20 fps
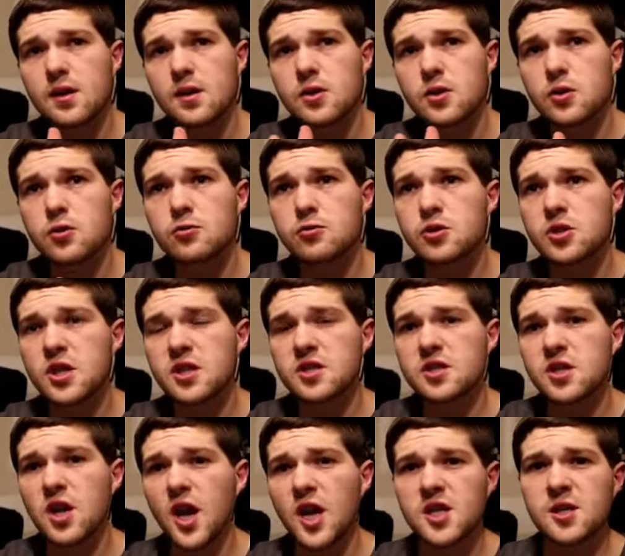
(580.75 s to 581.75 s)
you
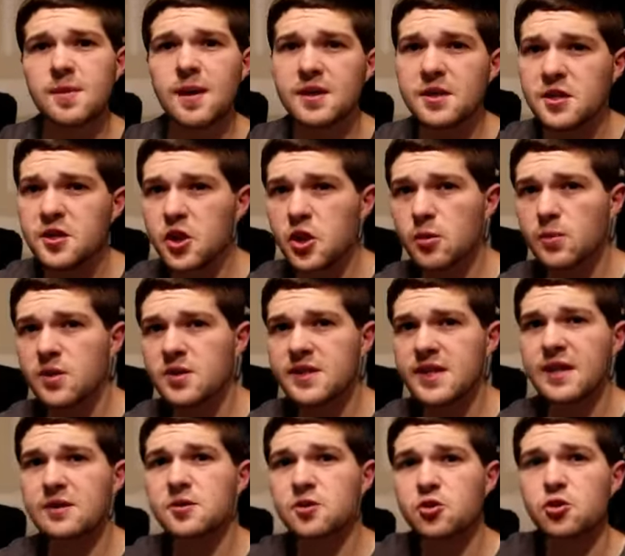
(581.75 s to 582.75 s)
just talked about the turbo
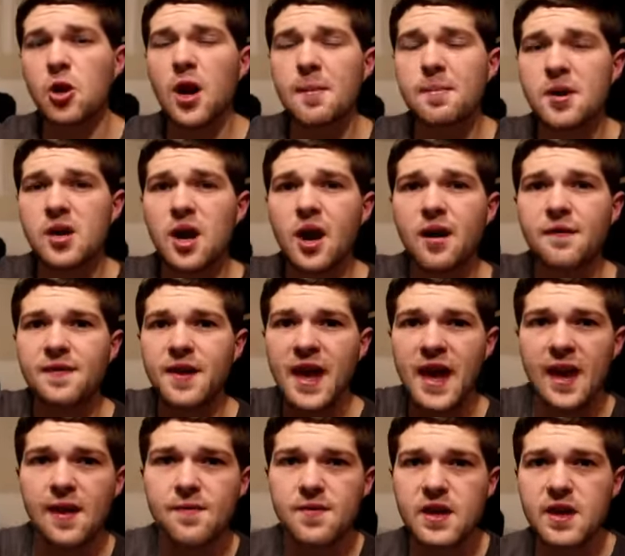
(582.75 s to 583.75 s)
sounds dropping off
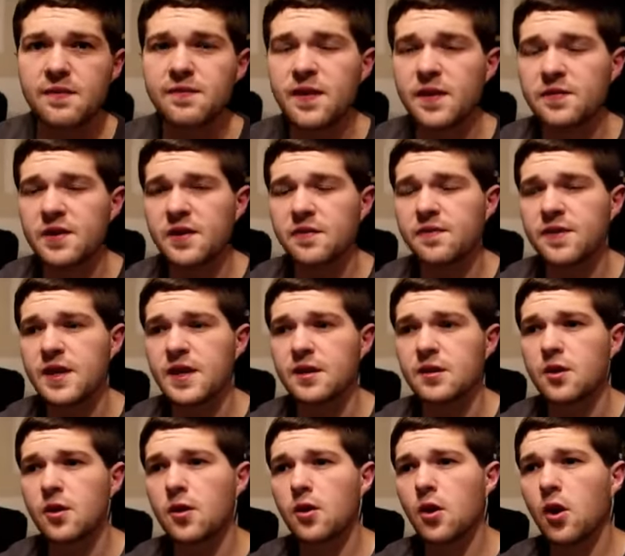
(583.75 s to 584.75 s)
heavy at 50 feet.
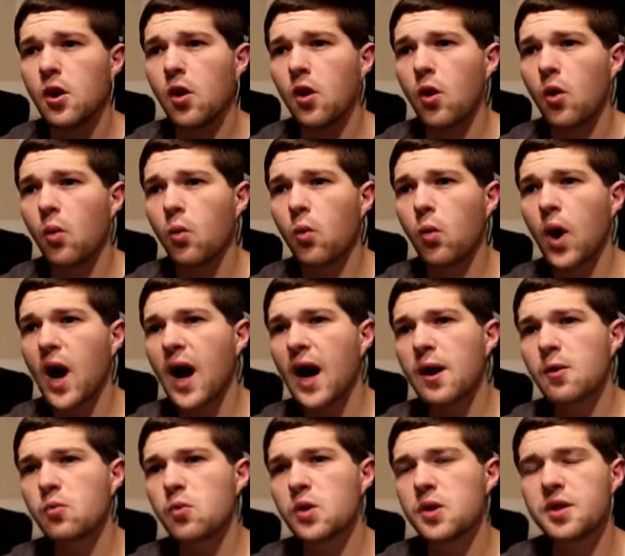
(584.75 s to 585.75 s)

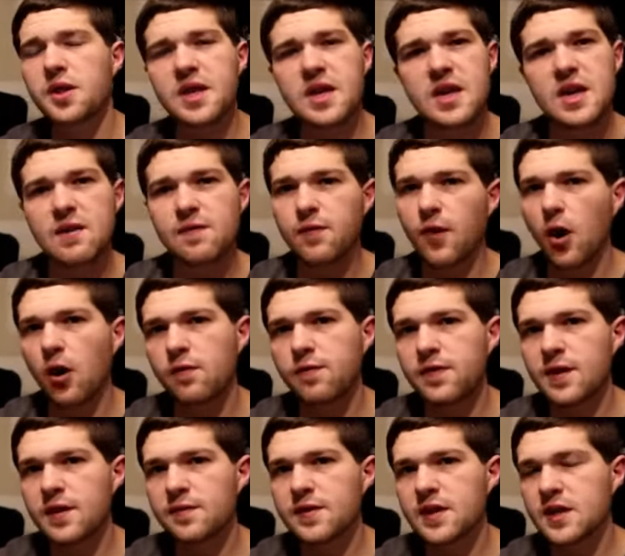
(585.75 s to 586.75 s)
Why would the Evolve
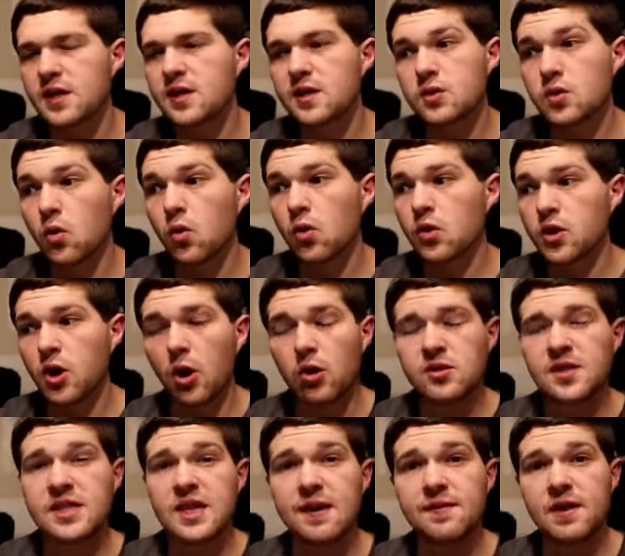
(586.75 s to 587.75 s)
50s or the
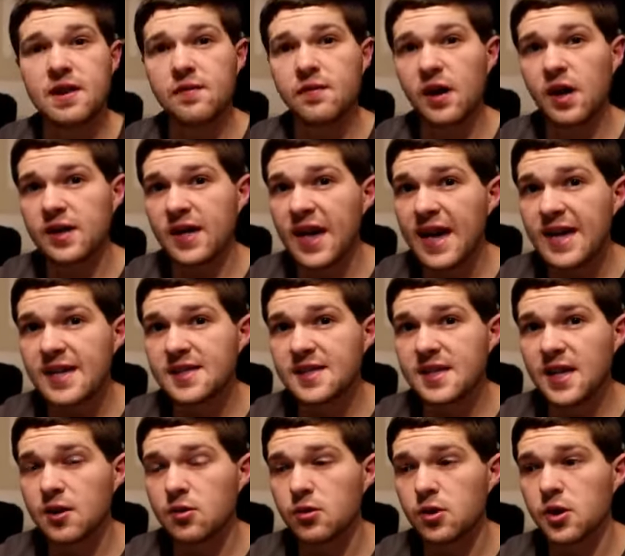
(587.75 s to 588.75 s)
RCF EVOX 8s
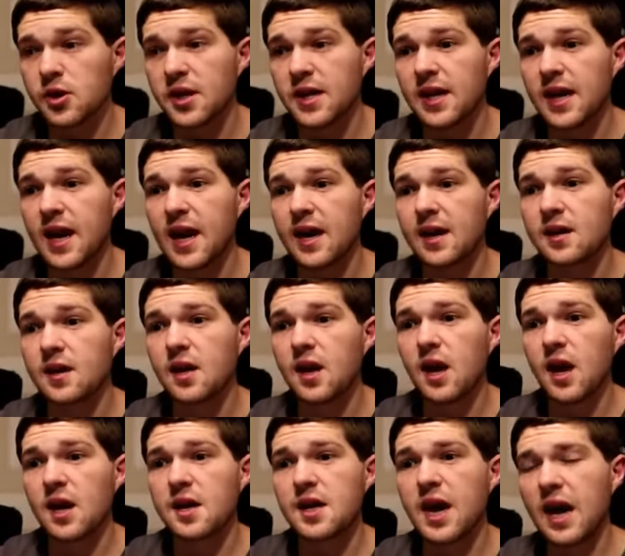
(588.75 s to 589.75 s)
that you're looking at
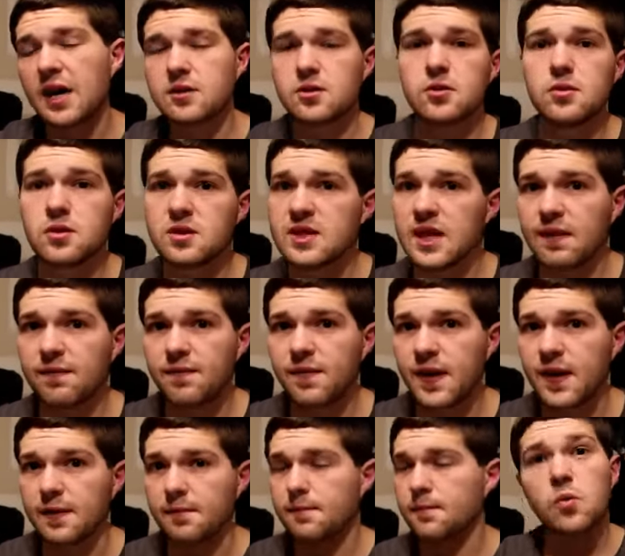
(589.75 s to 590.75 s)
not do the same
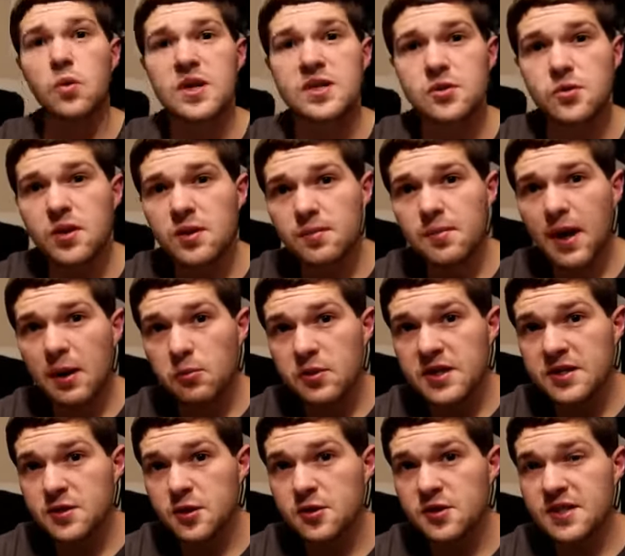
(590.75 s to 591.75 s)
thing? When doing my
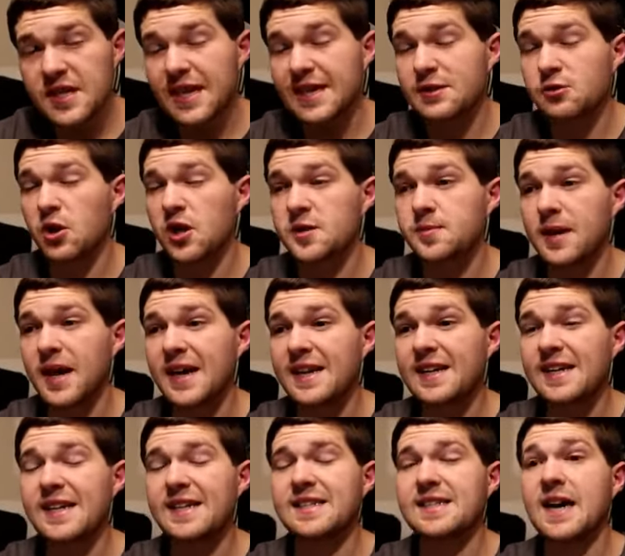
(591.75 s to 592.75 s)
research, and trust me, I
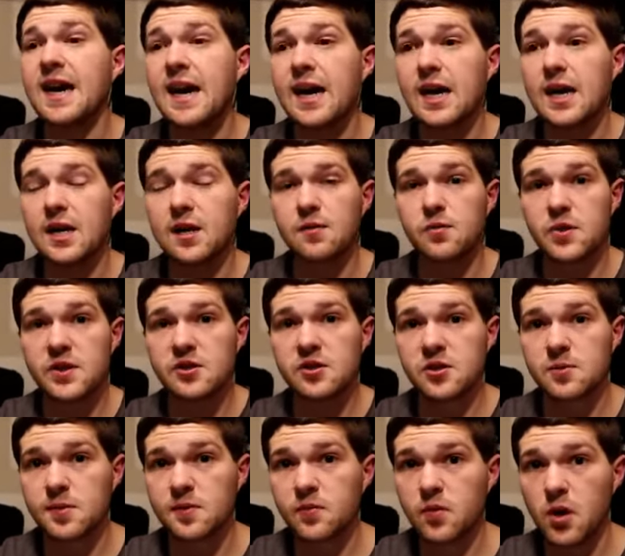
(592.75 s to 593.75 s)
did a ton of
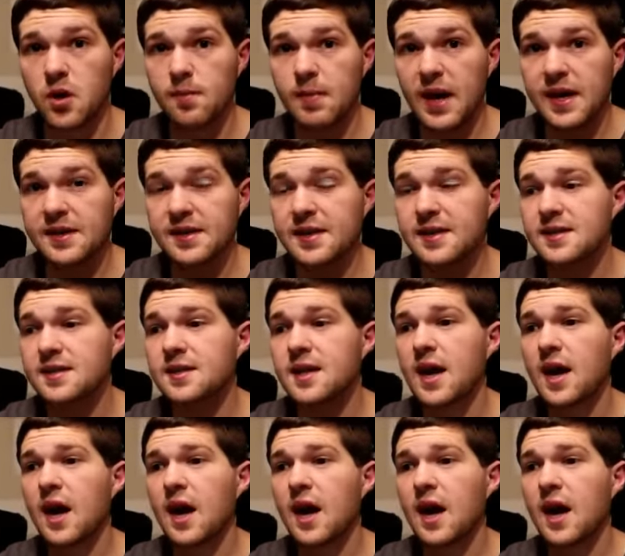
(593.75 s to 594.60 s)
research before I bought these,